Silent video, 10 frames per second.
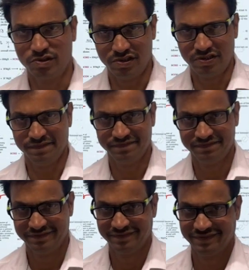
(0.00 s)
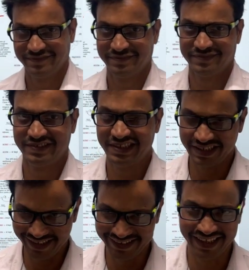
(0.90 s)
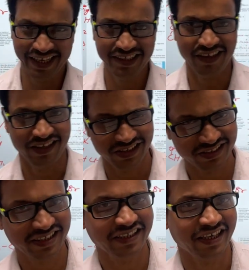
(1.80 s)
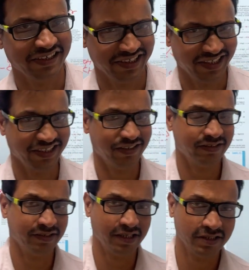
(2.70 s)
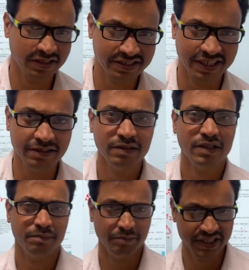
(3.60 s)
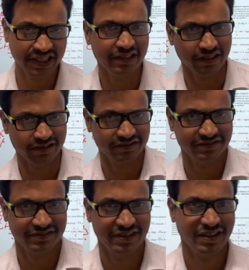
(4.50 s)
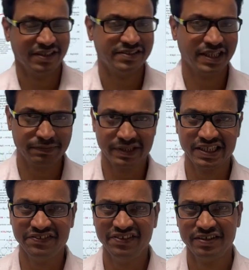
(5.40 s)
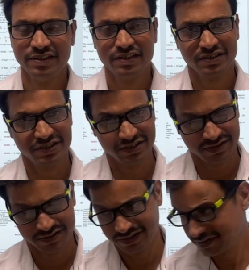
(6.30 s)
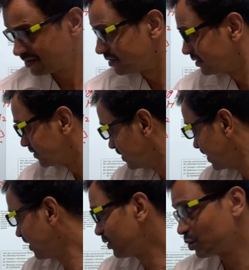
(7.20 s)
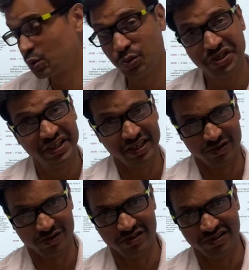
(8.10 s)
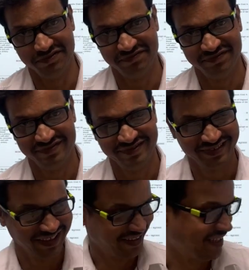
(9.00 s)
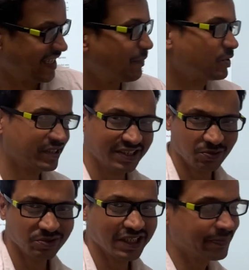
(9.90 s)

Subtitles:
degree alcohol. The aldehyde other than methanol, that will give here 2 degree alcohol. And about the